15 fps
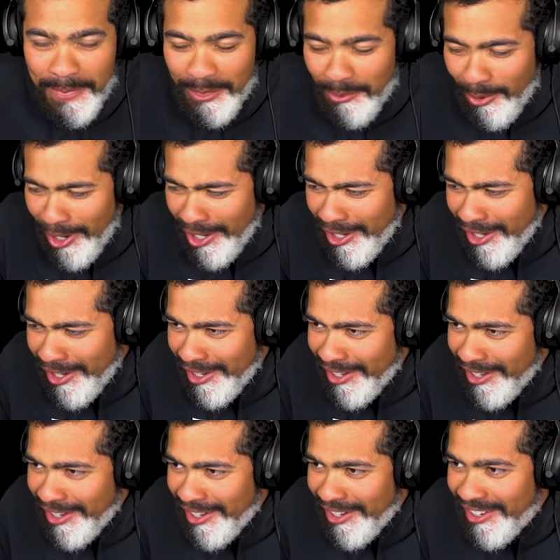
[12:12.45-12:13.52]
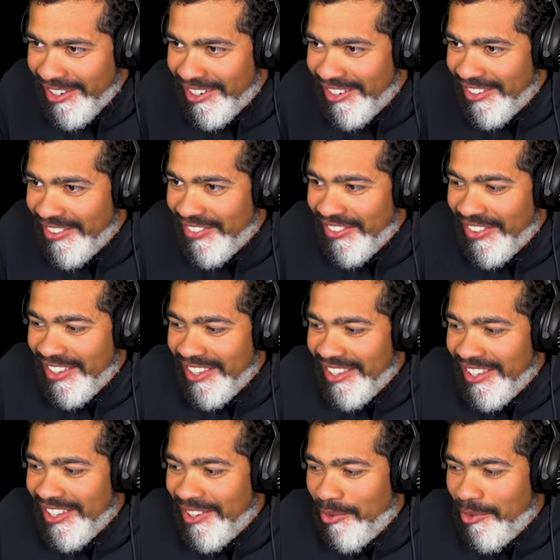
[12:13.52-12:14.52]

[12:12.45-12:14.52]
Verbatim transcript: What? That says I had highest damage done.